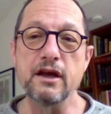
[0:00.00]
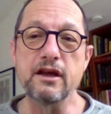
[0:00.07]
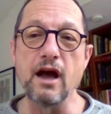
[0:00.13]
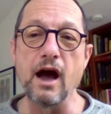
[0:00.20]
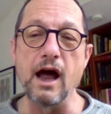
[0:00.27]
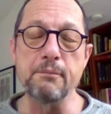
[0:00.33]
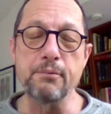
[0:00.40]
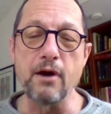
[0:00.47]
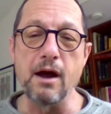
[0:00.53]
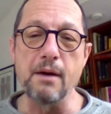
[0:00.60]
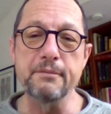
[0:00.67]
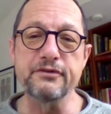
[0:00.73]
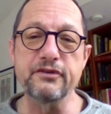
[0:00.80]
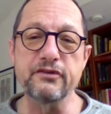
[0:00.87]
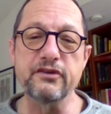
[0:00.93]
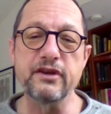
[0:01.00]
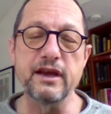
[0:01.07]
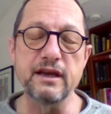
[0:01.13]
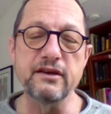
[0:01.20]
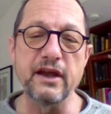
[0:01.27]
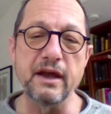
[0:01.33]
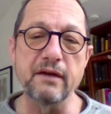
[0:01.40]
God promises
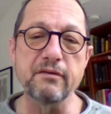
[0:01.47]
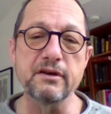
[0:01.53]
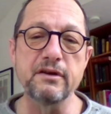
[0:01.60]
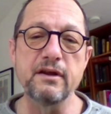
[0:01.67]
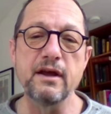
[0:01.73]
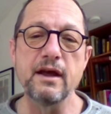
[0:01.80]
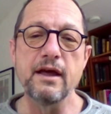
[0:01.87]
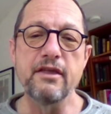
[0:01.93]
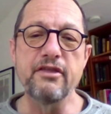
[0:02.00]
King David